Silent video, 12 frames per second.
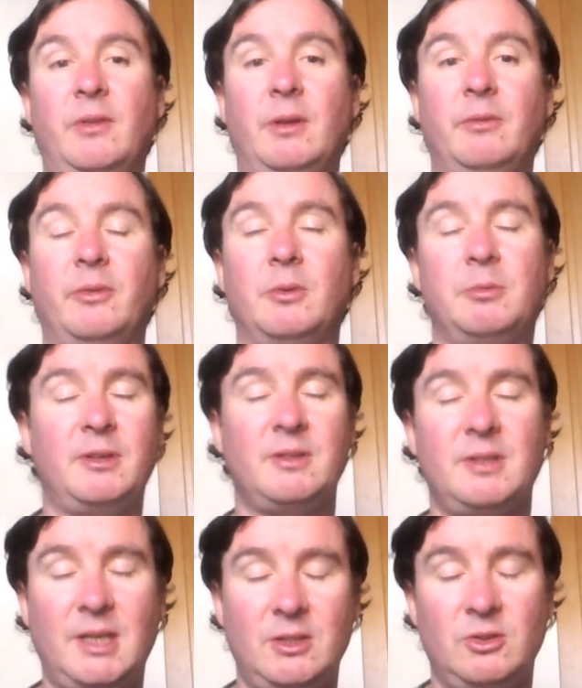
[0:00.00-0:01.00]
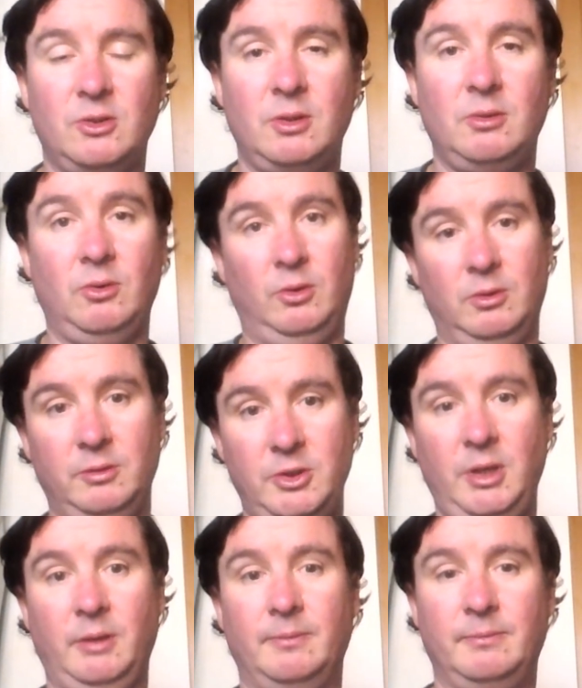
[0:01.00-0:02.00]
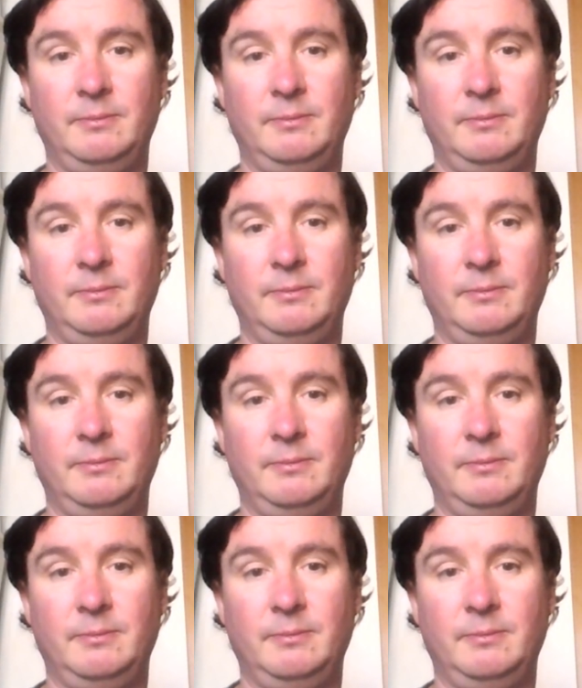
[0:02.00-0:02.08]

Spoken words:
them for a presentation or a show.